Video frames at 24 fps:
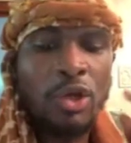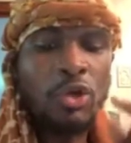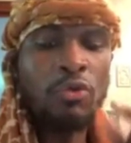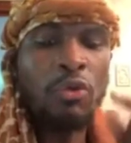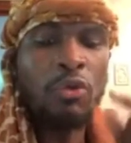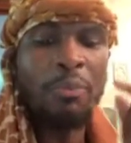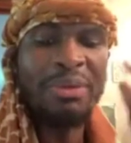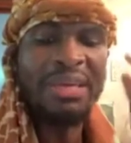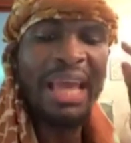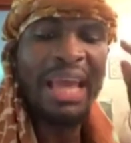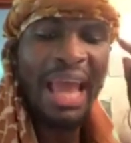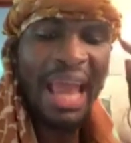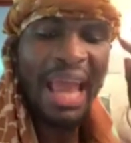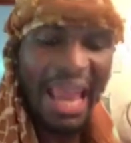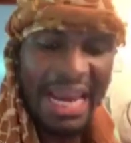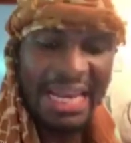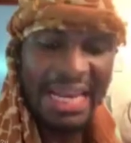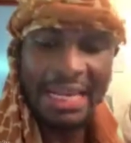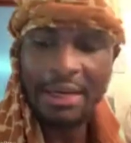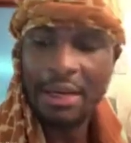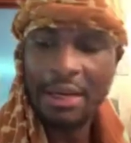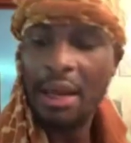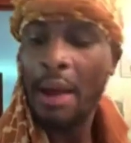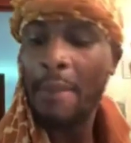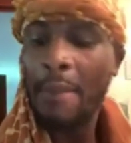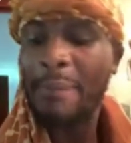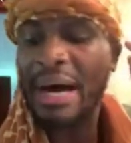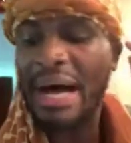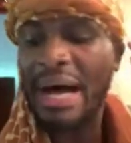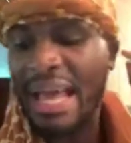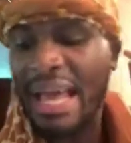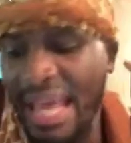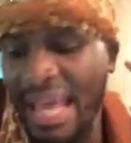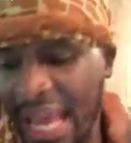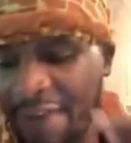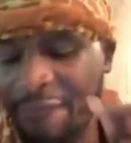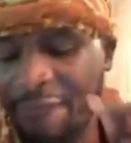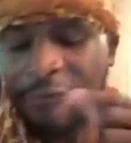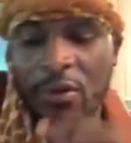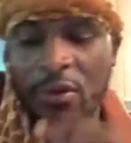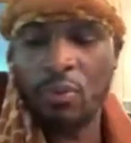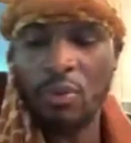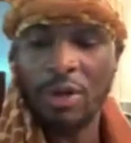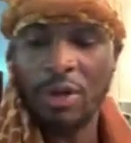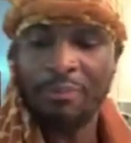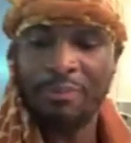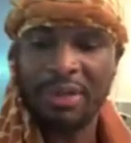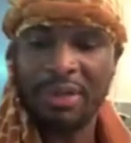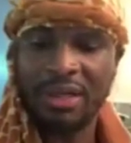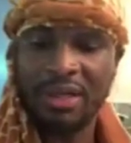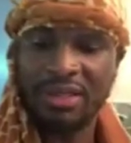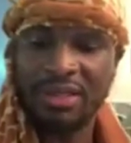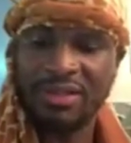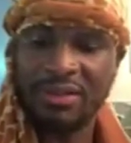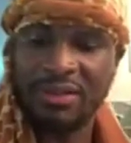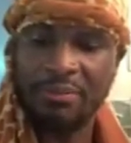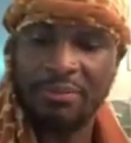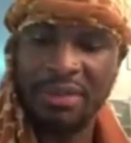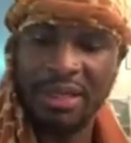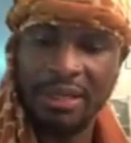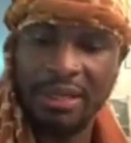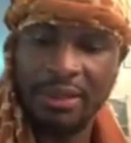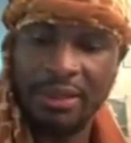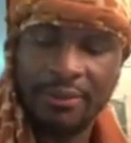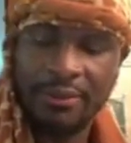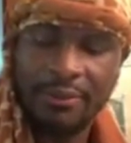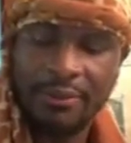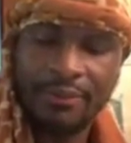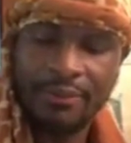You will be hated by everyone because of me.